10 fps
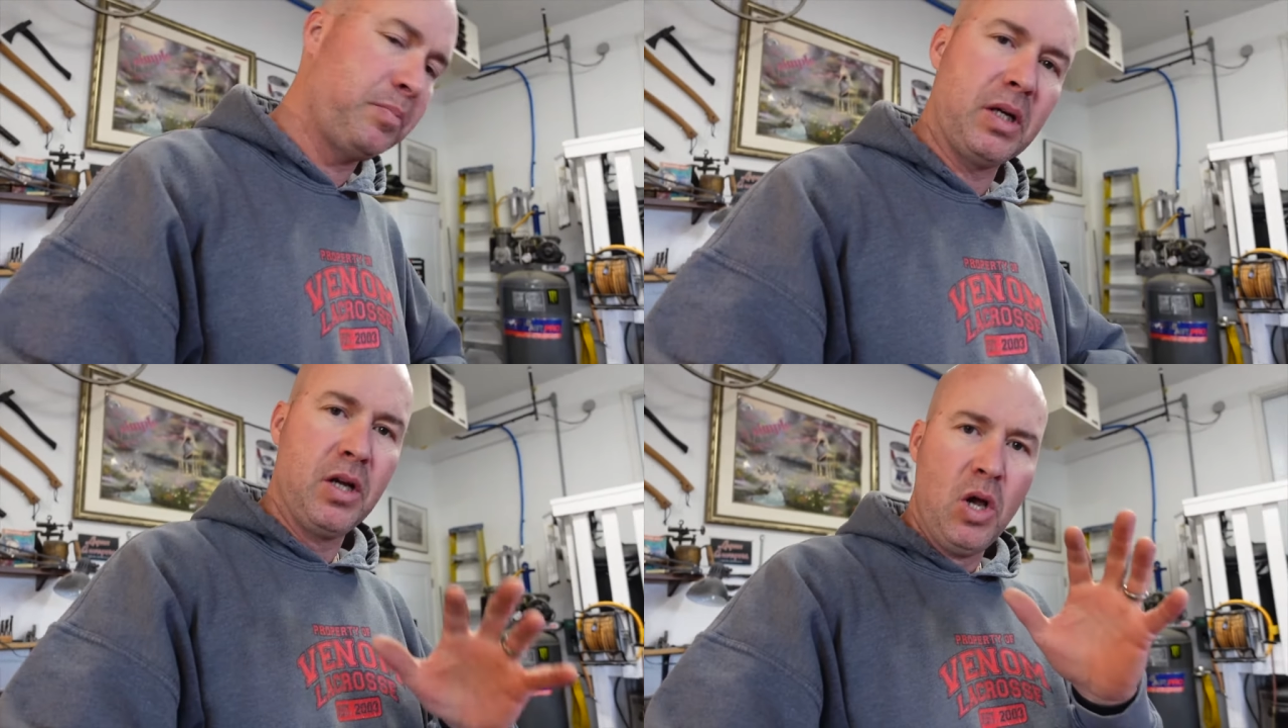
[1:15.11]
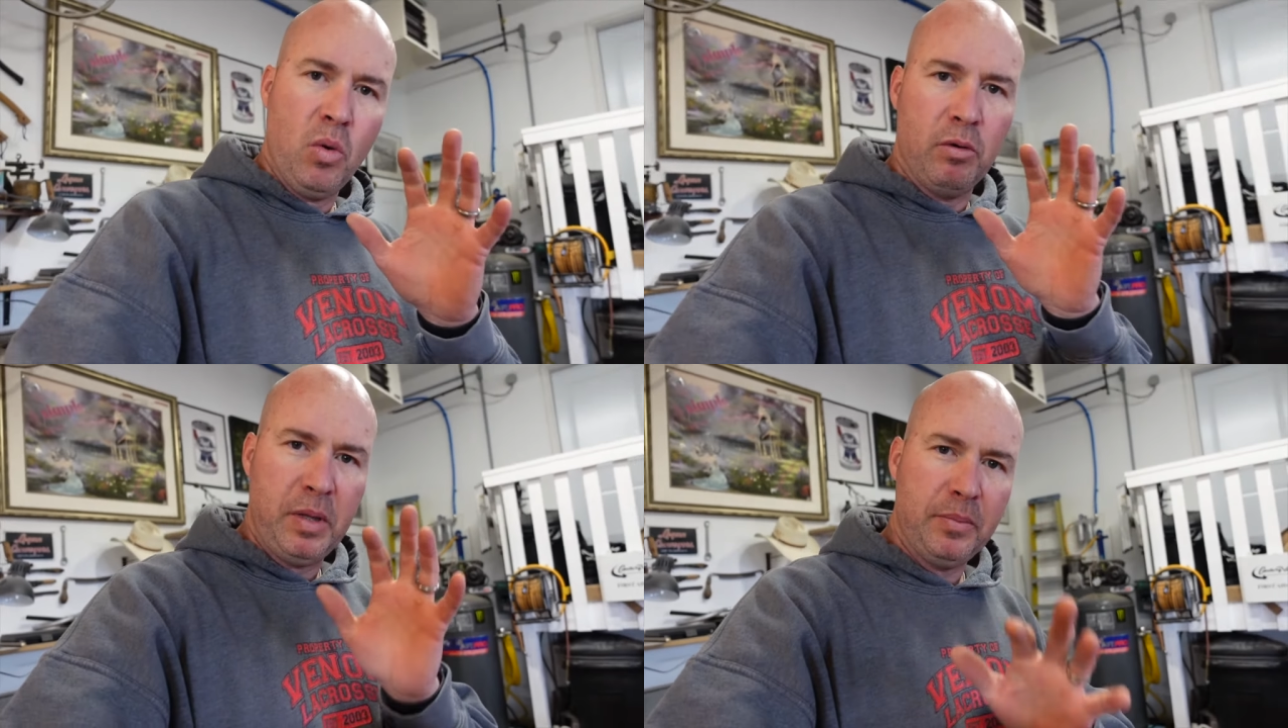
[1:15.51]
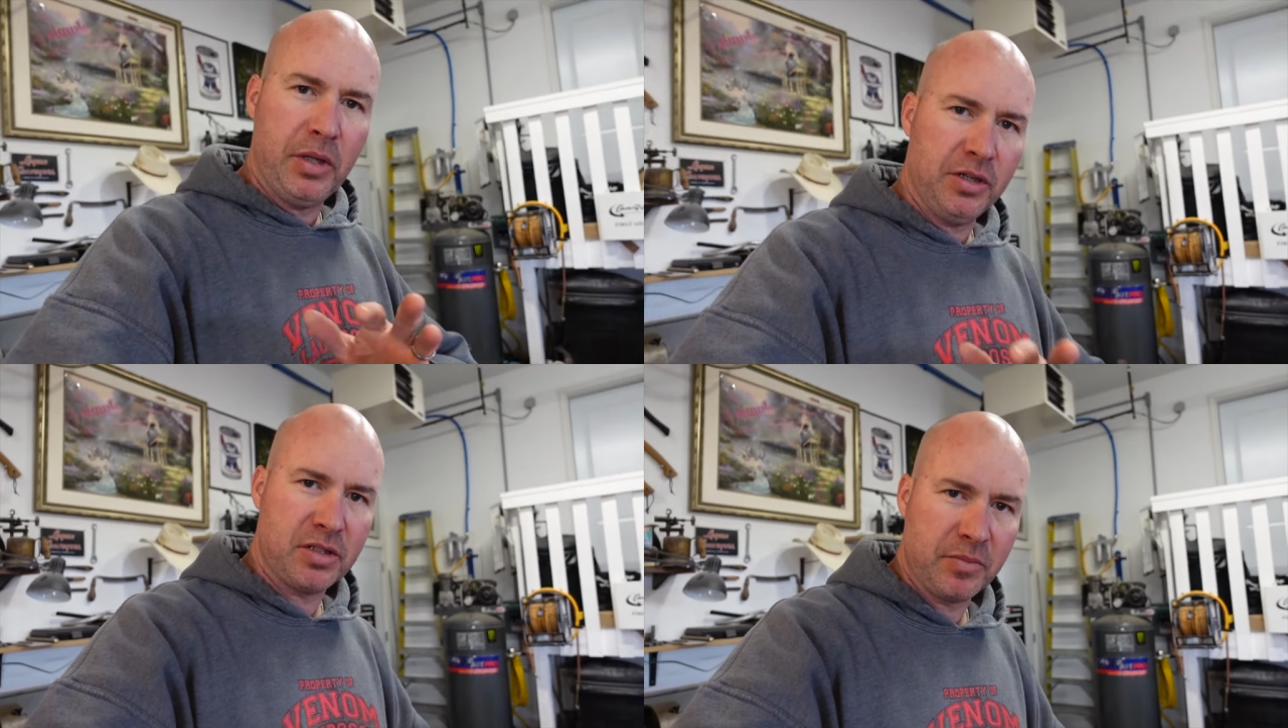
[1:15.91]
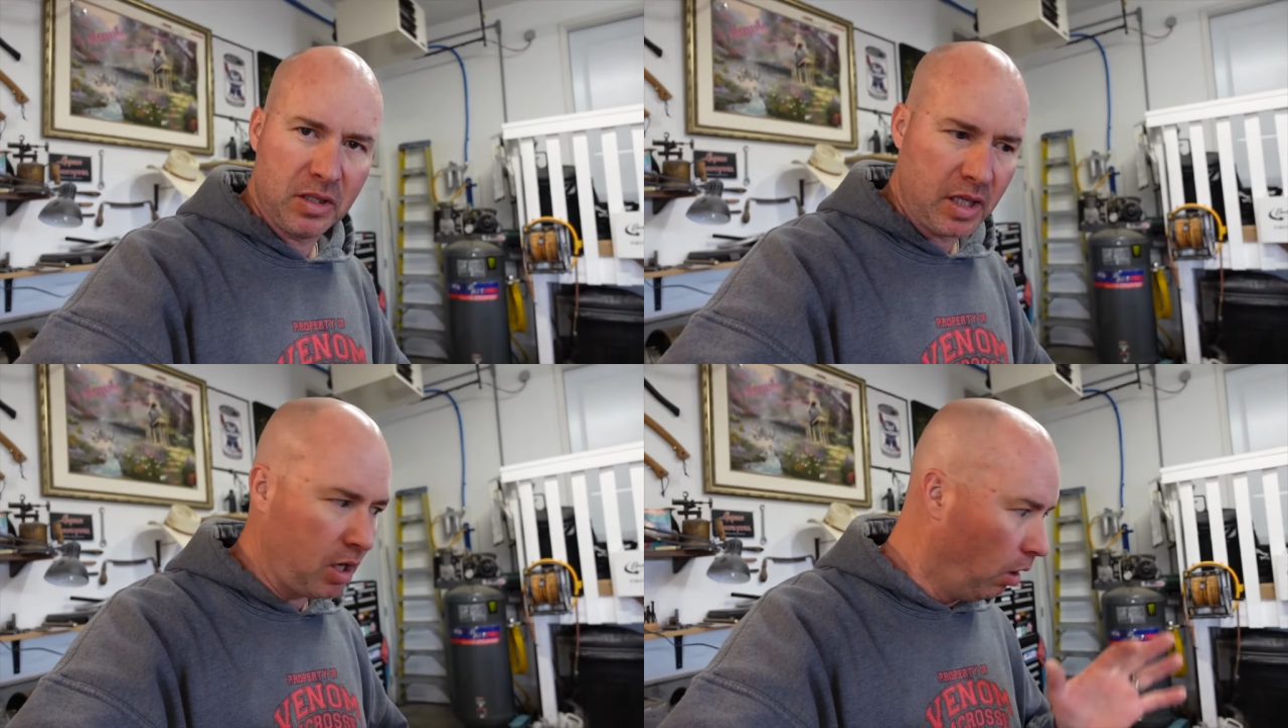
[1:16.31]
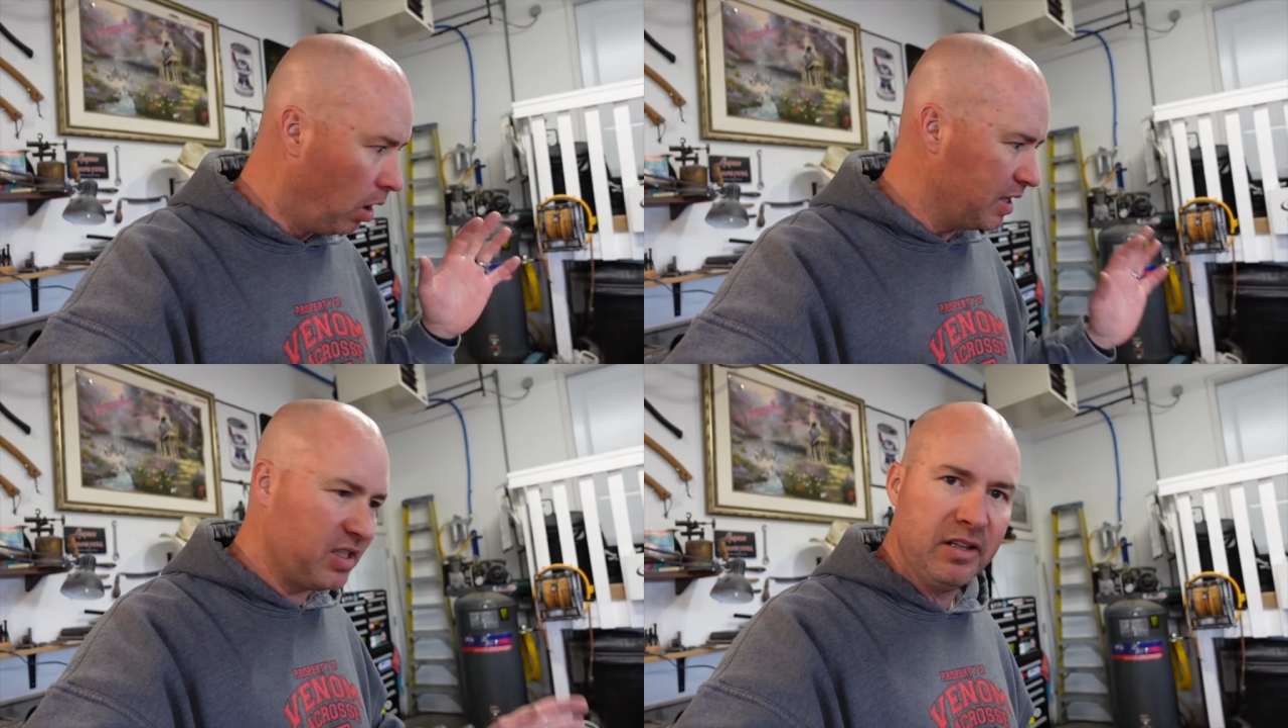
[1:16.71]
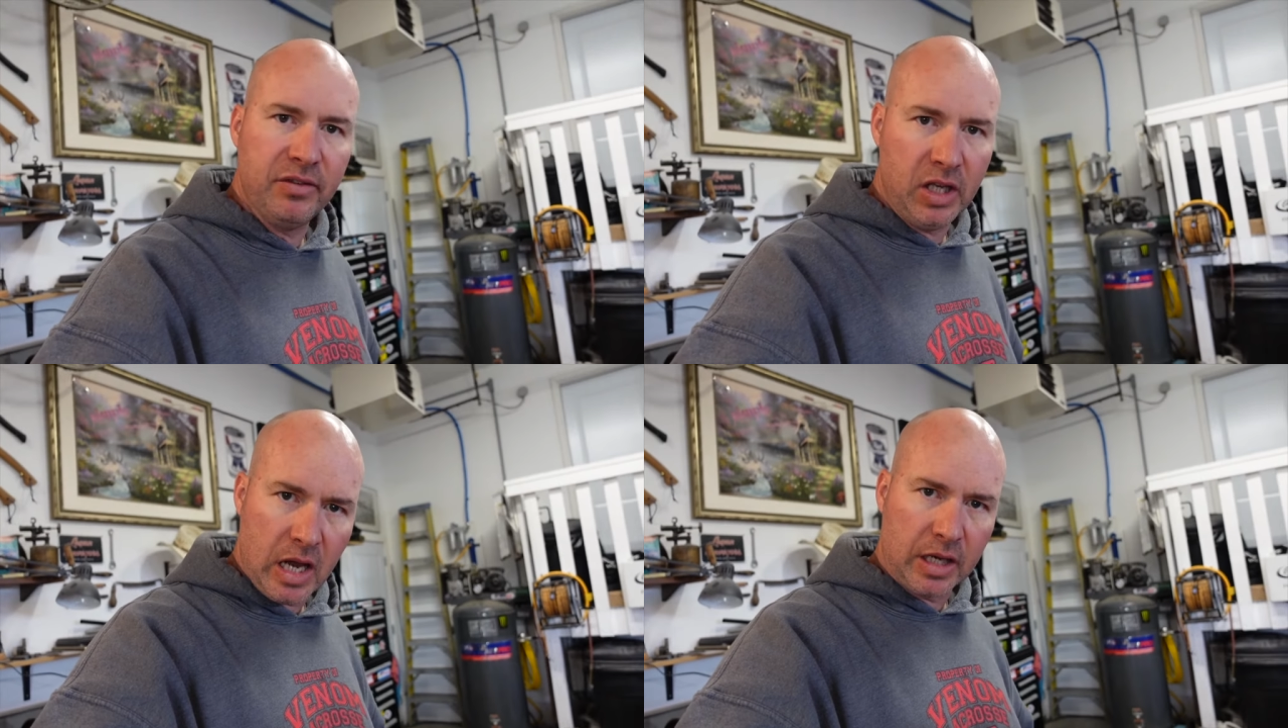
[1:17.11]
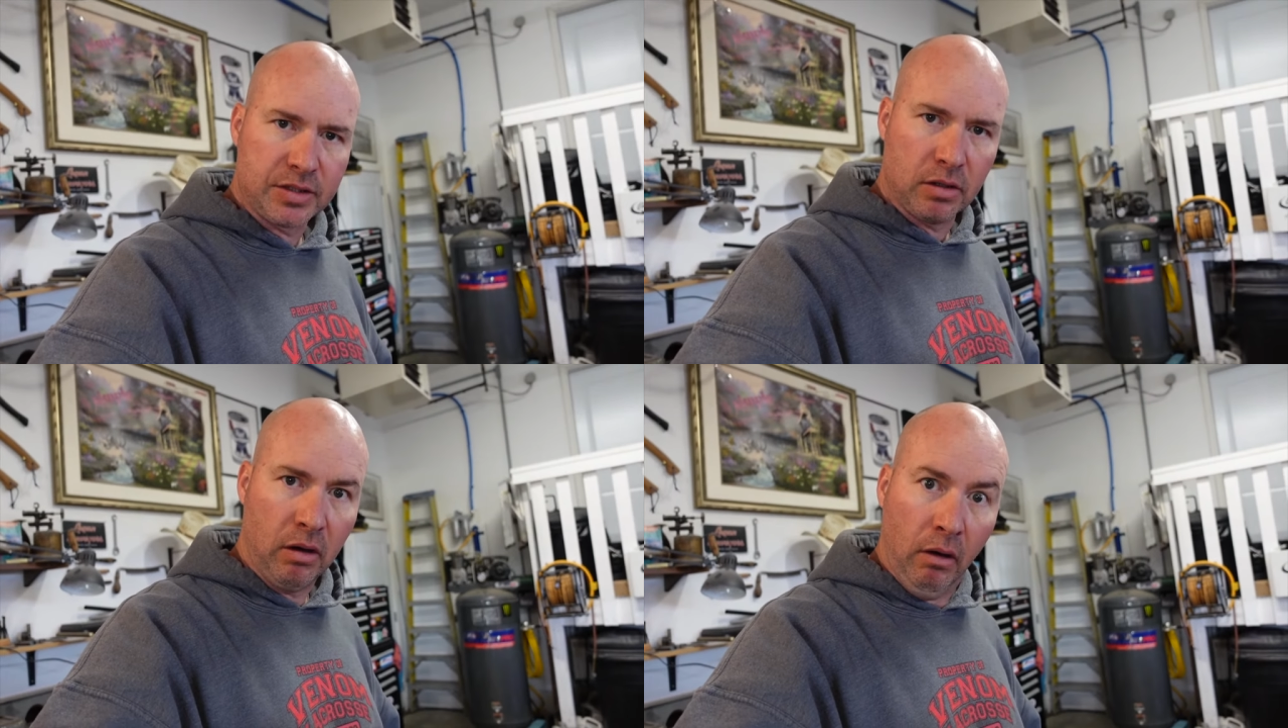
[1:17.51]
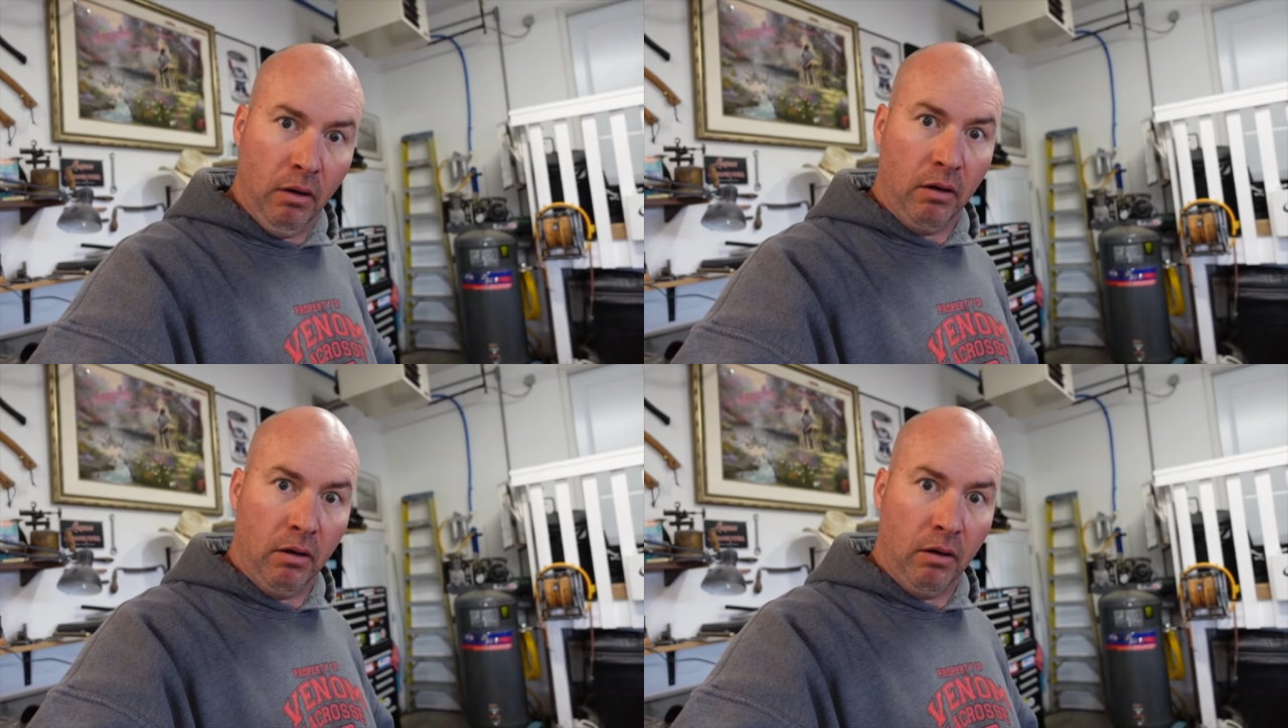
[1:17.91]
But when people hear something like, oh, a CV axle,